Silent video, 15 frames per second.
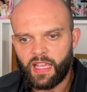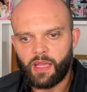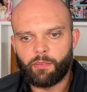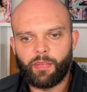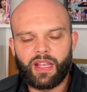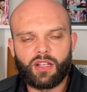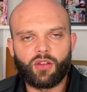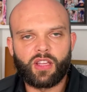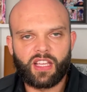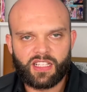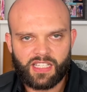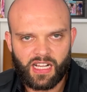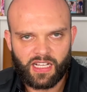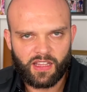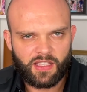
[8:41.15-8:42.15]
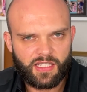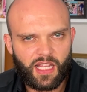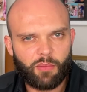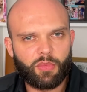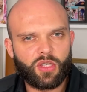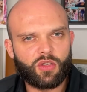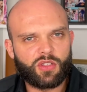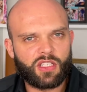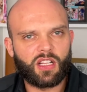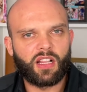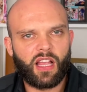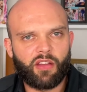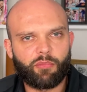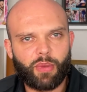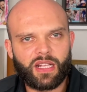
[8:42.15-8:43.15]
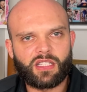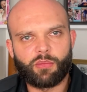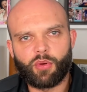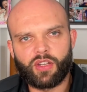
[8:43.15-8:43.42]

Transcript: it may look exactly the same, but you still have better